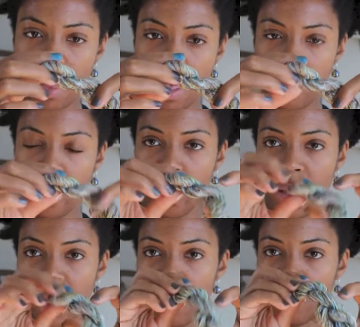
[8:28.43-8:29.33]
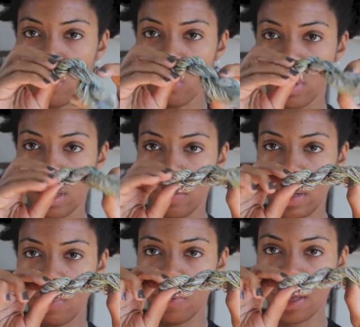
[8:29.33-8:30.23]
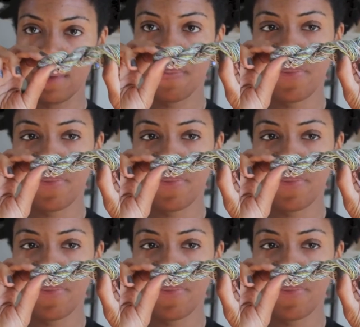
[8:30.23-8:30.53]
yellow and white. It's really, really pretty.